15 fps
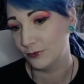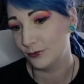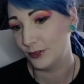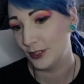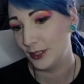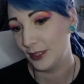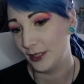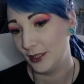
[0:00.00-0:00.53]

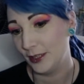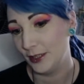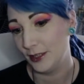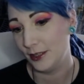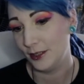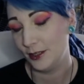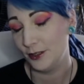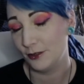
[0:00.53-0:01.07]

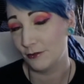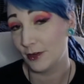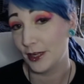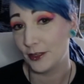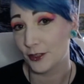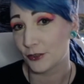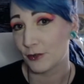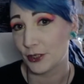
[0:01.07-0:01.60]
the
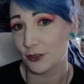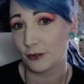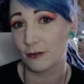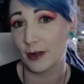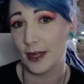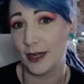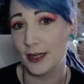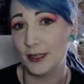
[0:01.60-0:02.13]
Uranus
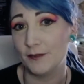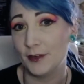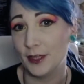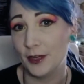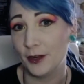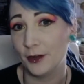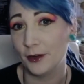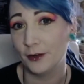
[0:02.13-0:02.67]
retrograde
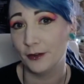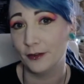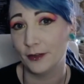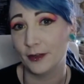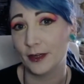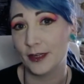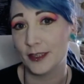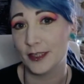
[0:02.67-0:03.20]
video that
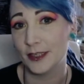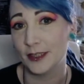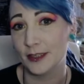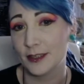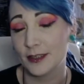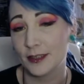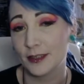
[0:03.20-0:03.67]
I did